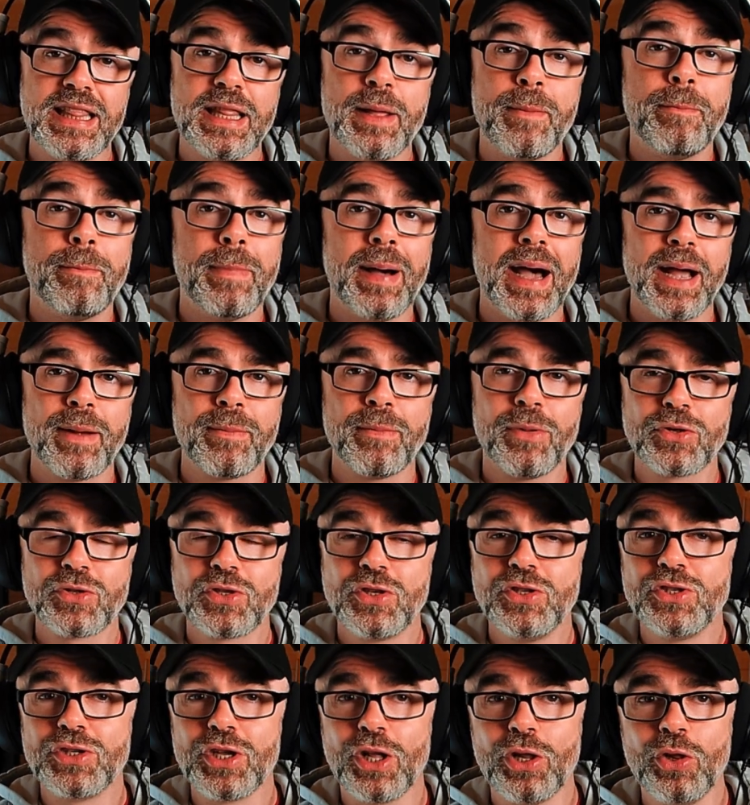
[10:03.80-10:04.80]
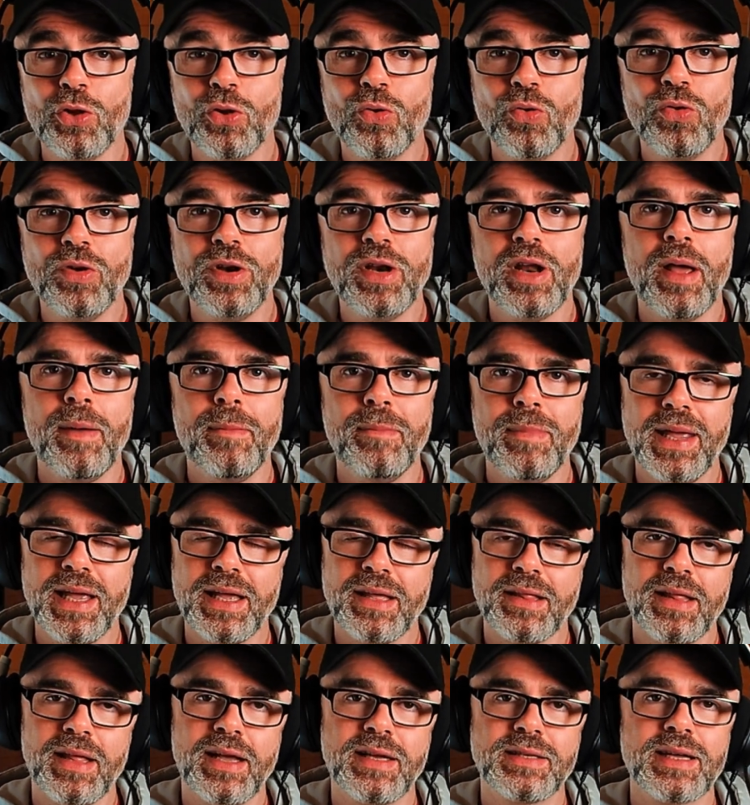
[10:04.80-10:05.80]
the back buttons alone make
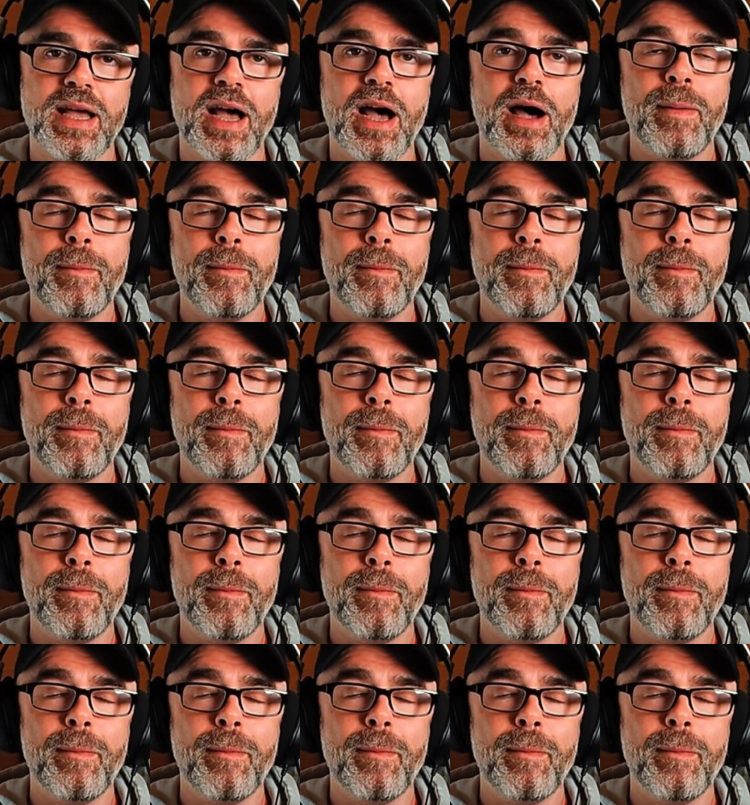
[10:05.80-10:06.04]
this a